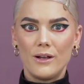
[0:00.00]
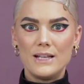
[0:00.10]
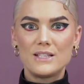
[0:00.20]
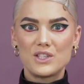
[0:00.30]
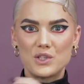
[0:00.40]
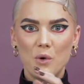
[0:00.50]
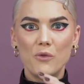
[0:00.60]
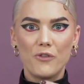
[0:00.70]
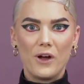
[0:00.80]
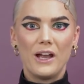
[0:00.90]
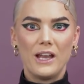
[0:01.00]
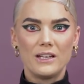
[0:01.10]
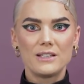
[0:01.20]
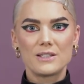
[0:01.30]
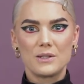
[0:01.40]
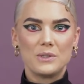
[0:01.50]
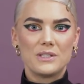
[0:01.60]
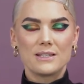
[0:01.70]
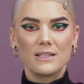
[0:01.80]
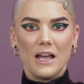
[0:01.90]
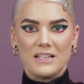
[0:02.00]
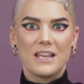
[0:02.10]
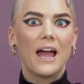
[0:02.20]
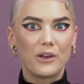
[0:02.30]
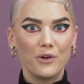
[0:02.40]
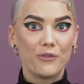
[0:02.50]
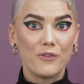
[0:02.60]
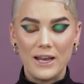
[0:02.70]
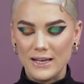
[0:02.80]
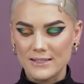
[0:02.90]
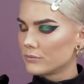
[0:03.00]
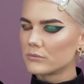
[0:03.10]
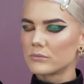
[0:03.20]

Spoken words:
It's so fine, so it doesn't attack your face.